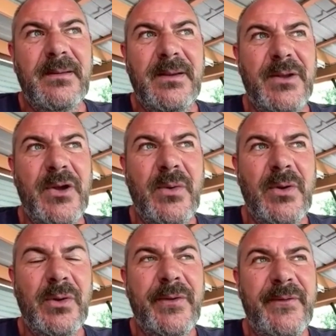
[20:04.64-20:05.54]
you know,
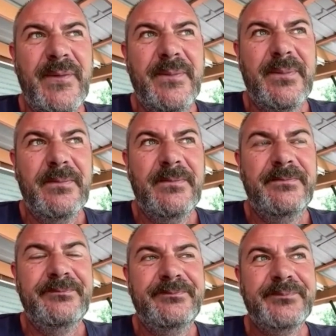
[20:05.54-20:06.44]

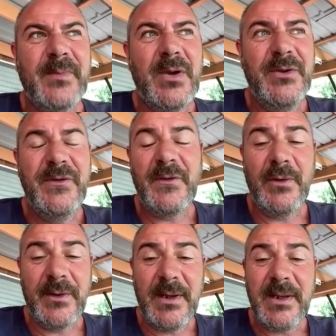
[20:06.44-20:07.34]
I use a
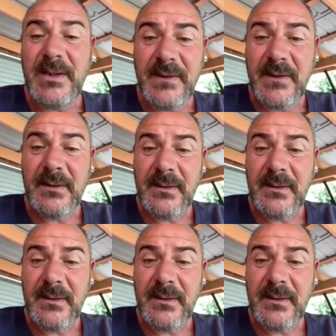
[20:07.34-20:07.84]
lot of heat.